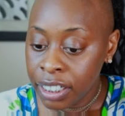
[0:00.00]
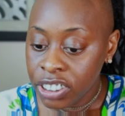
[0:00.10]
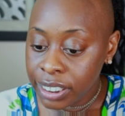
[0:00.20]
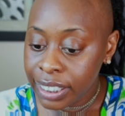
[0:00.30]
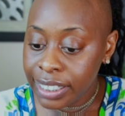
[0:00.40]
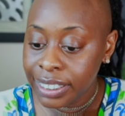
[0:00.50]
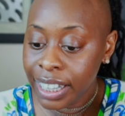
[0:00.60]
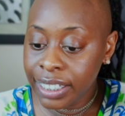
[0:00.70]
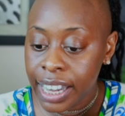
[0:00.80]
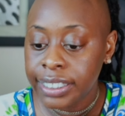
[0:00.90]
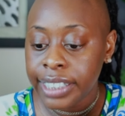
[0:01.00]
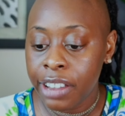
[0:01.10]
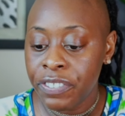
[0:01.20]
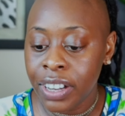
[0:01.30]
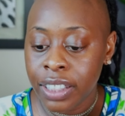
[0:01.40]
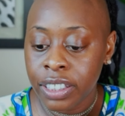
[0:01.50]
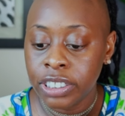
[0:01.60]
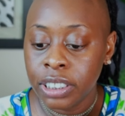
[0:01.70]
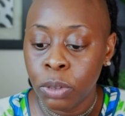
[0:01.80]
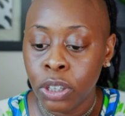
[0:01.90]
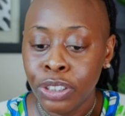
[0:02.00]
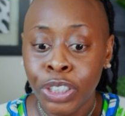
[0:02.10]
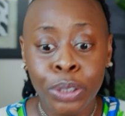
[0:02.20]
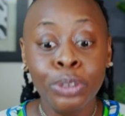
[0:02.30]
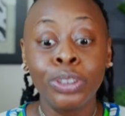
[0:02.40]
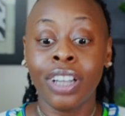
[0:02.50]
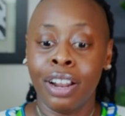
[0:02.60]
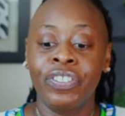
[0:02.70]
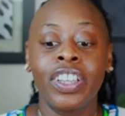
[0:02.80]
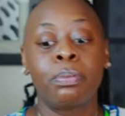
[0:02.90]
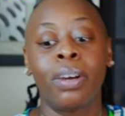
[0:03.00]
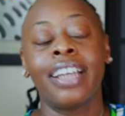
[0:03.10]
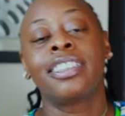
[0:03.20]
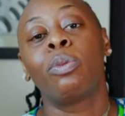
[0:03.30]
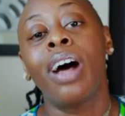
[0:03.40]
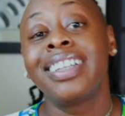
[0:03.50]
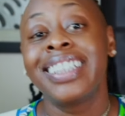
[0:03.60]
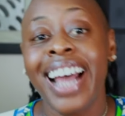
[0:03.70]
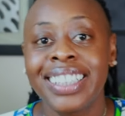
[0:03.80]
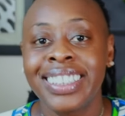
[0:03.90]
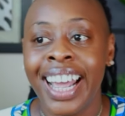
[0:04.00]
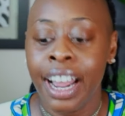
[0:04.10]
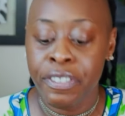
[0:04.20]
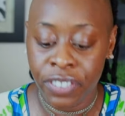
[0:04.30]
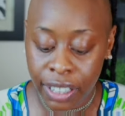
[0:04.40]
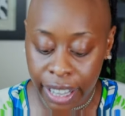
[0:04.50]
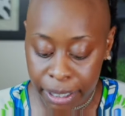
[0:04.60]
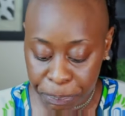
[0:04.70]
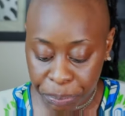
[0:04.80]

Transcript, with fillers: Jessica said, Yes, I feel like there is more news on Facebook as well. Yes. And I feel like